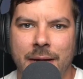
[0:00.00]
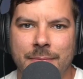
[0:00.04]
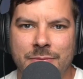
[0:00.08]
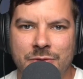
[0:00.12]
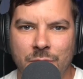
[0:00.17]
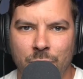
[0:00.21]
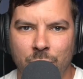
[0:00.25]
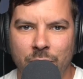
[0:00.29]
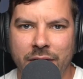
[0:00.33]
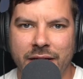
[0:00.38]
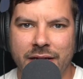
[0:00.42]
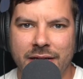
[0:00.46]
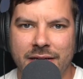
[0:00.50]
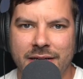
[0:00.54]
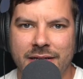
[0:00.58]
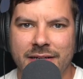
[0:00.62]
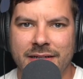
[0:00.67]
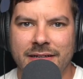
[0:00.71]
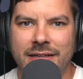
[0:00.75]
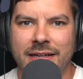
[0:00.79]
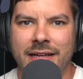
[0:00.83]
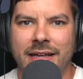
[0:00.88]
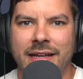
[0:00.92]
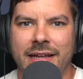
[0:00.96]
a week,
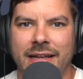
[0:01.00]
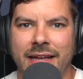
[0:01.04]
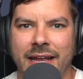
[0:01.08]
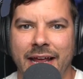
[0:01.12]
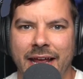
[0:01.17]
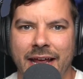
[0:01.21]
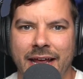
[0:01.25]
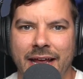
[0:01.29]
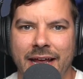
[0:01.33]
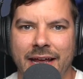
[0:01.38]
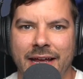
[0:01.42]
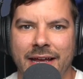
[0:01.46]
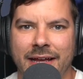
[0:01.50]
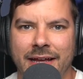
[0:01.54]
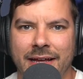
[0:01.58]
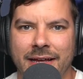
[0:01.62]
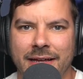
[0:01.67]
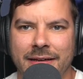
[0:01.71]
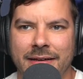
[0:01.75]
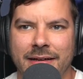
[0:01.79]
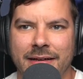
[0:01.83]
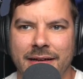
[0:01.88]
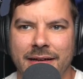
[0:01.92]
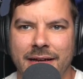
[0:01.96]

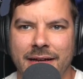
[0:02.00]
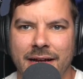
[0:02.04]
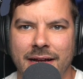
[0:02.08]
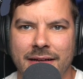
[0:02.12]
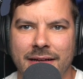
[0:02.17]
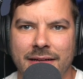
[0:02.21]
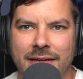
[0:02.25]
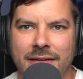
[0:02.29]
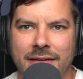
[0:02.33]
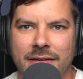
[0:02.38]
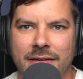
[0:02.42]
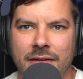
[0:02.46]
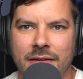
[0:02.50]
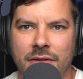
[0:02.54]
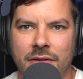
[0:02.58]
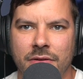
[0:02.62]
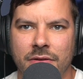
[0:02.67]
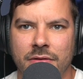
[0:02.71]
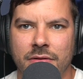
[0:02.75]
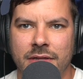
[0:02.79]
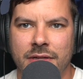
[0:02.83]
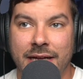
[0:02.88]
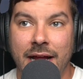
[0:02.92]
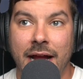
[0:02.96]
and
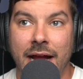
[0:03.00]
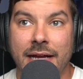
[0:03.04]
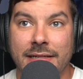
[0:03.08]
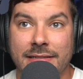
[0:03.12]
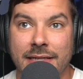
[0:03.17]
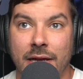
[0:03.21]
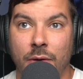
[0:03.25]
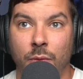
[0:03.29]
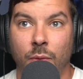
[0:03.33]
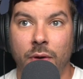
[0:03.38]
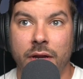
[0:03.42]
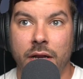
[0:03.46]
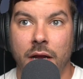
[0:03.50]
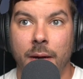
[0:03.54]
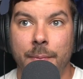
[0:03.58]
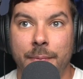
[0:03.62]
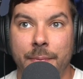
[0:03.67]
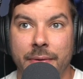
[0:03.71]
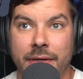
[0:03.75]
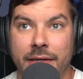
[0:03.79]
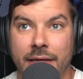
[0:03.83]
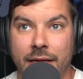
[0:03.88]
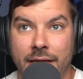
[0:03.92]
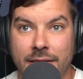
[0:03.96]
the guys I went up
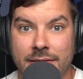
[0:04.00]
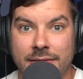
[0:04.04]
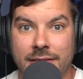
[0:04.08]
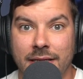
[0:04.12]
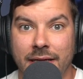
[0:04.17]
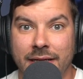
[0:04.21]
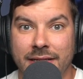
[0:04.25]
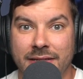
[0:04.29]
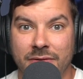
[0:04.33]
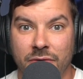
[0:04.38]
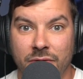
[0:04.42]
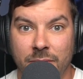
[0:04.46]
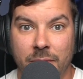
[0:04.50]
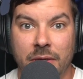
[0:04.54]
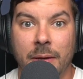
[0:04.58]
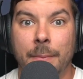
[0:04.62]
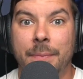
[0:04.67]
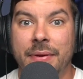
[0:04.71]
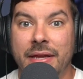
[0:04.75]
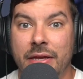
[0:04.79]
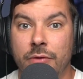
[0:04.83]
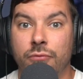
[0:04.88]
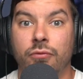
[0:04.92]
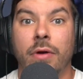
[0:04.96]
against like
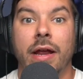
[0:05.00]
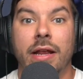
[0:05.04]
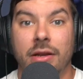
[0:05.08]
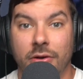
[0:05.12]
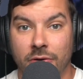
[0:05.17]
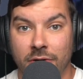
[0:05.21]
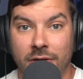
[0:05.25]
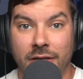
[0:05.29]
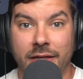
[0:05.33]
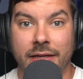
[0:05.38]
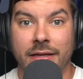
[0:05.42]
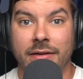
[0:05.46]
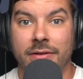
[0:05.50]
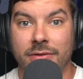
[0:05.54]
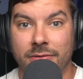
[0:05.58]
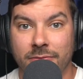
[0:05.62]
compete regularly.